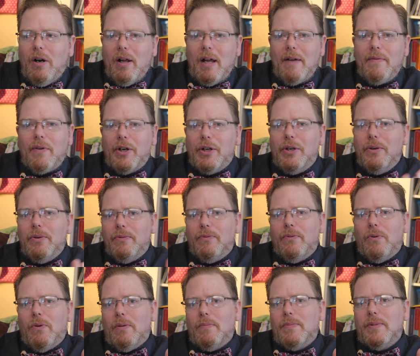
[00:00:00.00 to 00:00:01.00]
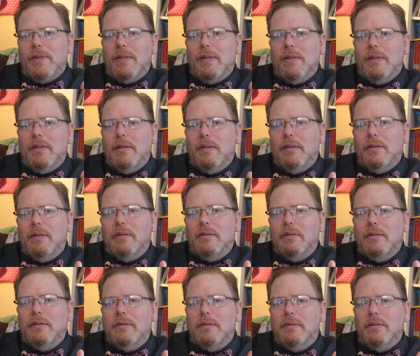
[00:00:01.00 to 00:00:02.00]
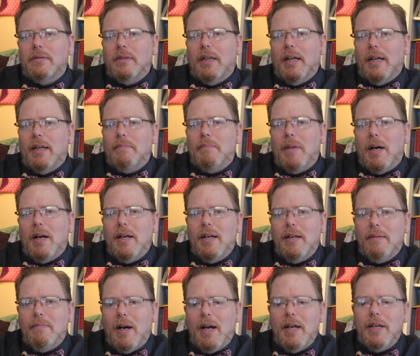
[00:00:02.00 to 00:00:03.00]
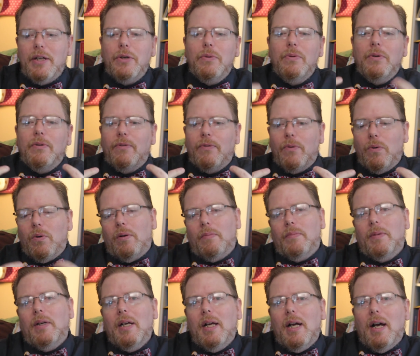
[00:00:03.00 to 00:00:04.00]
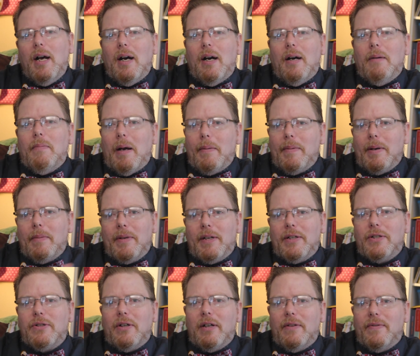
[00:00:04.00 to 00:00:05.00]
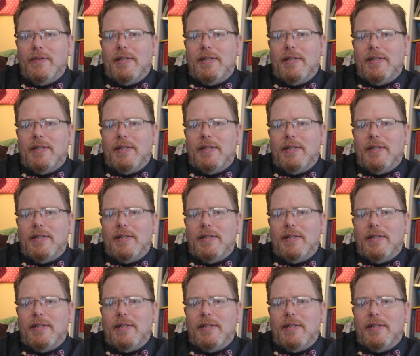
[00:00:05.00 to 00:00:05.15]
all have our uniforms, okay? My uniform, I'm an administrative